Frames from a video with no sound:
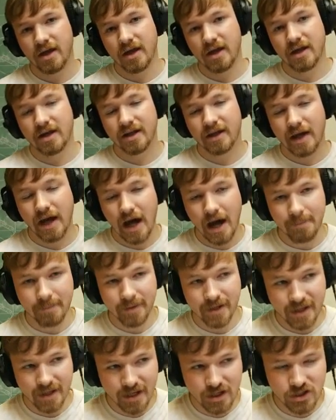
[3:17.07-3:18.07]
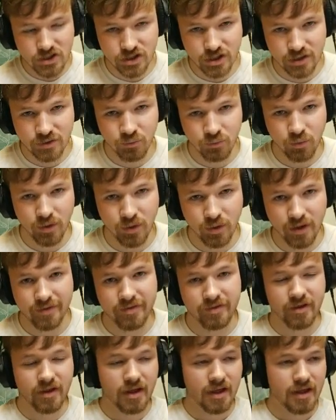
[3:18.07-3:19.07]
in combination
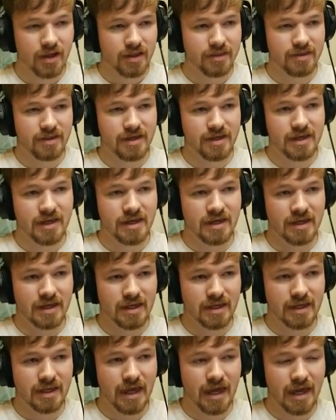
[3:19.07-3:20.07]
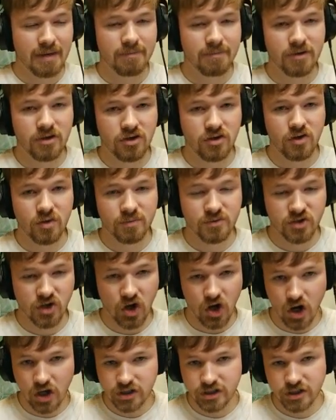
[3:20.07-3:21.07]
with the GameCube's
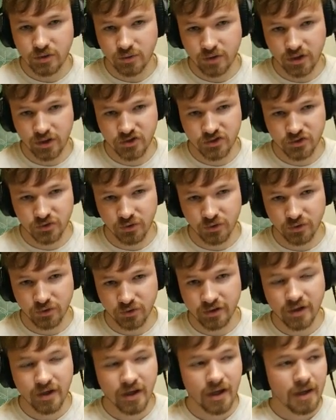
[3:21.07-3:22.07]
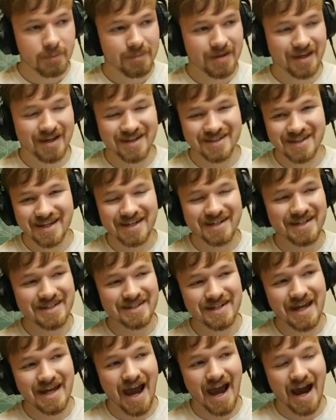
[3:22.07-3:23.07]
audio controller, because it
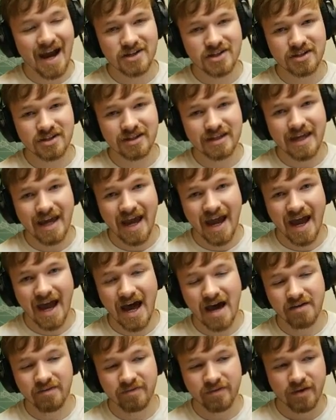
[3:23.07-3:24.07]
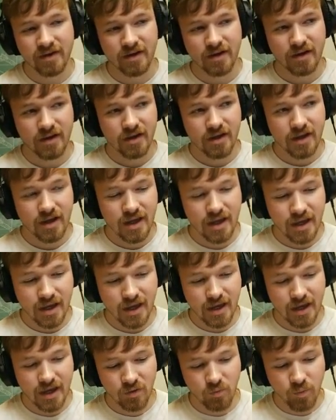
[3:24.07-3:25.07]
doesn't actually have
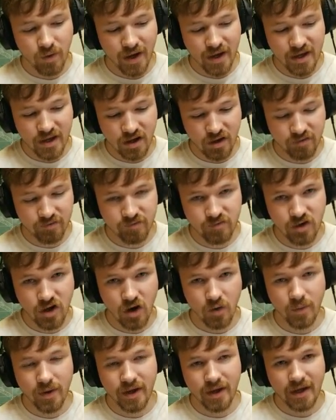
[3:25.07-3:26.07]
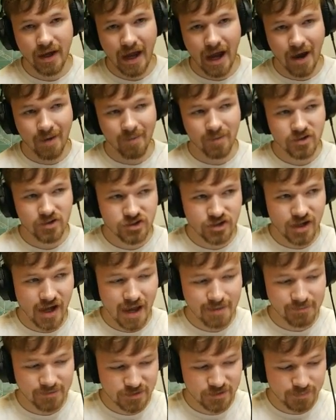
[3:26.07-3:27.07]
a way of knowing how much
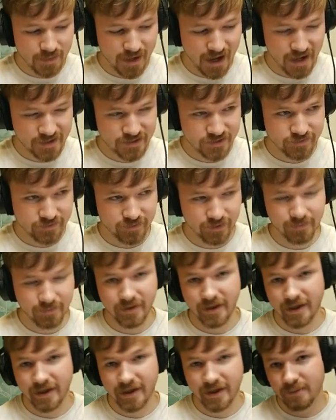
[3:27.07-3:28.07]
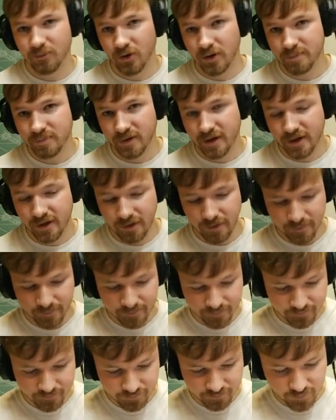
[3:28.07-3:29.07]
time has passed from the Game Boy Player.
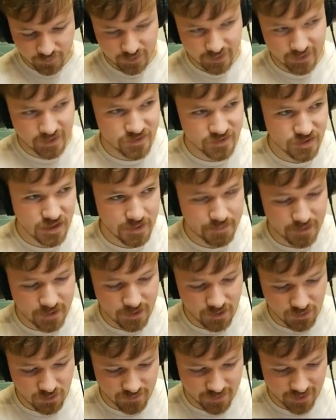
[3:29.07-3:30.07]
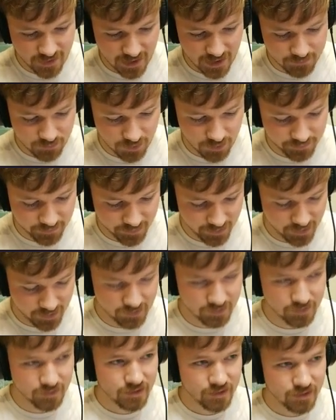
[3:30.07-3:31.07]
The CPU of the Game Boy
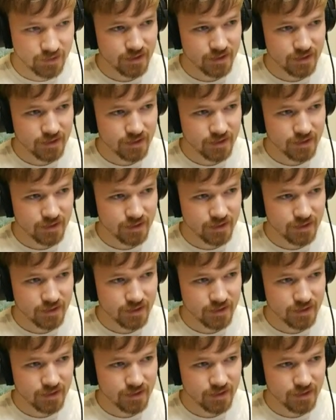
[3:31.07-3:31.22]
Player